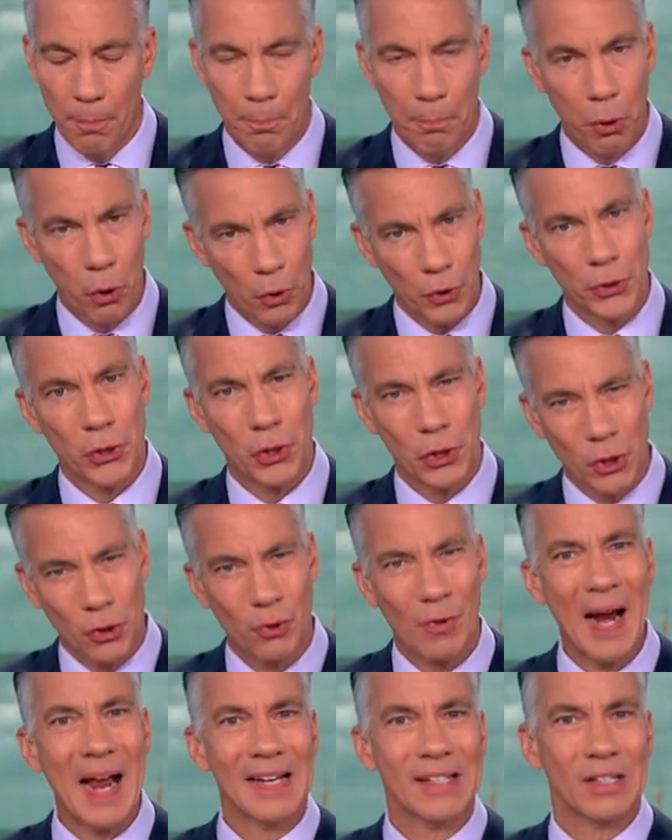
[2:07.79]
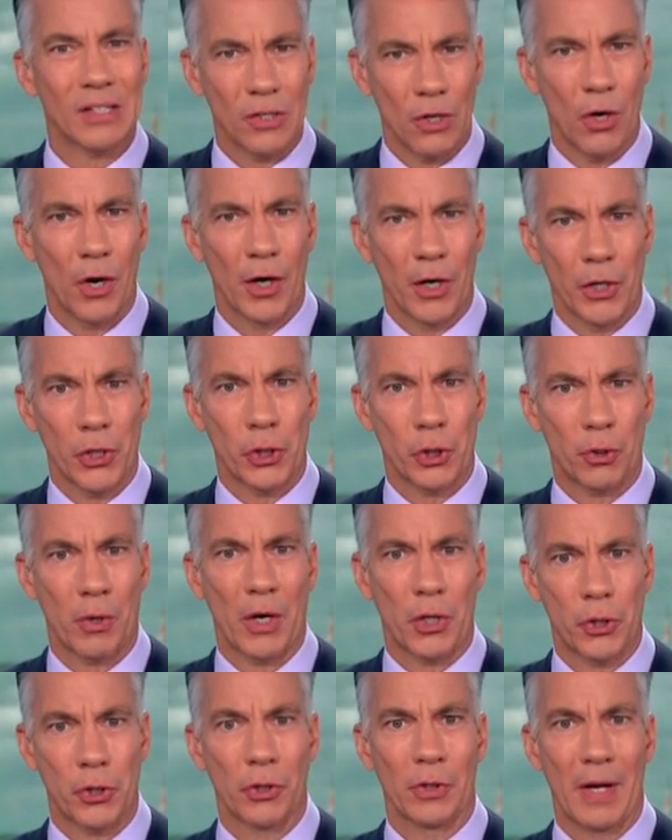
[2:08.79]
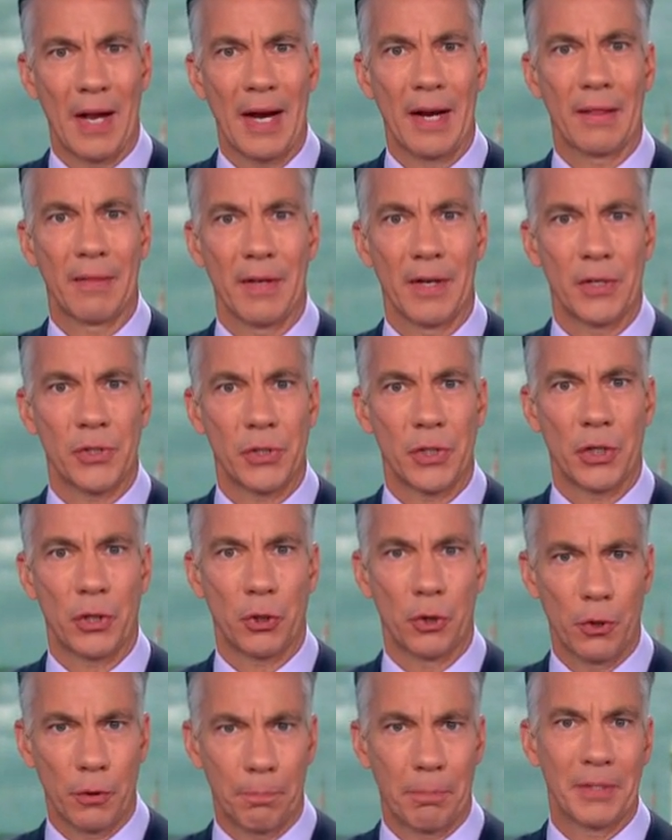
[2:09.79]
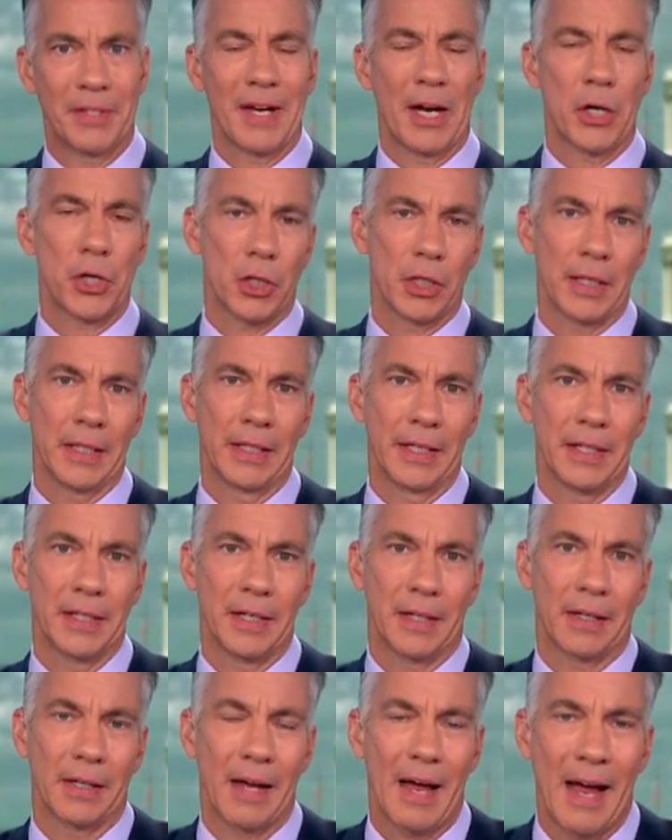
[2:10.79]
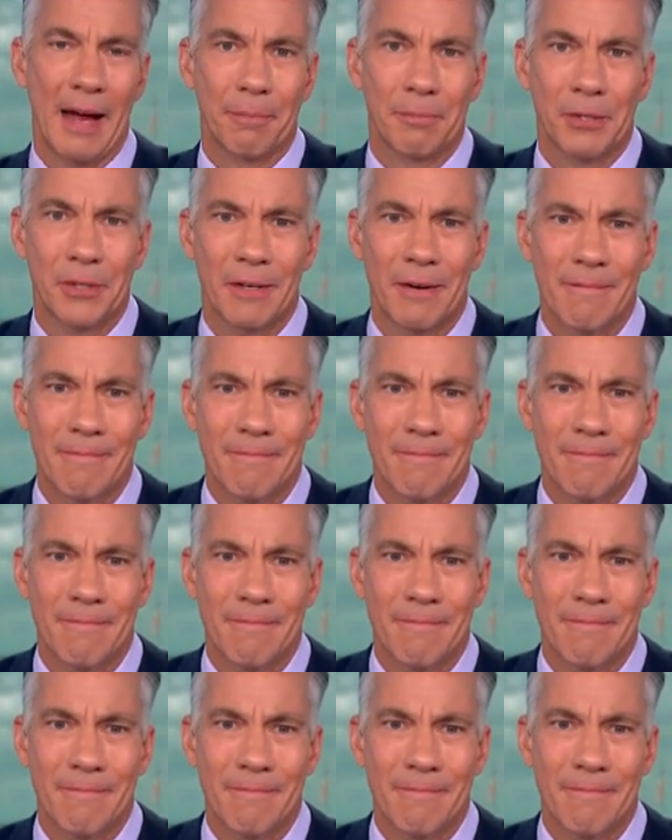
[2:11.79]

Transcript: put stress on a structure like this that could potentially lead to collapse?